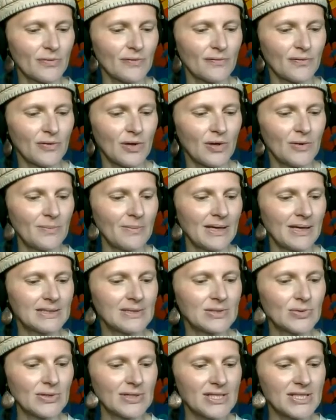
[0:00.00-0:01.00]
follow my
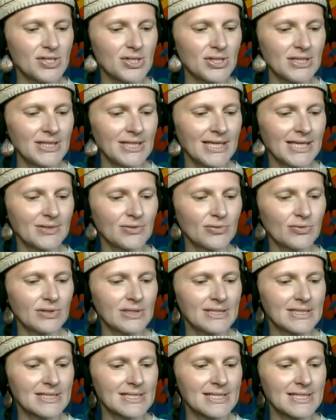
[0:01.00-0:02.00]
intuition and
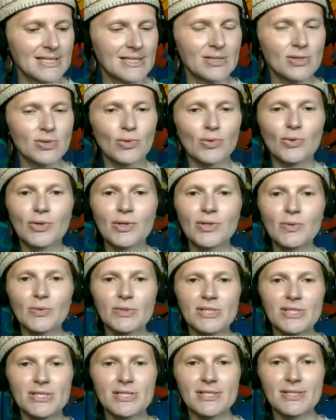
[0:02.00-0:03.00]
read a story
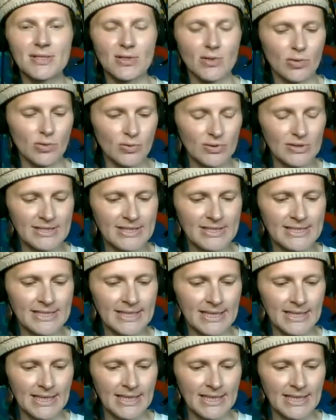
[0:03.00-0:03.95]
which is called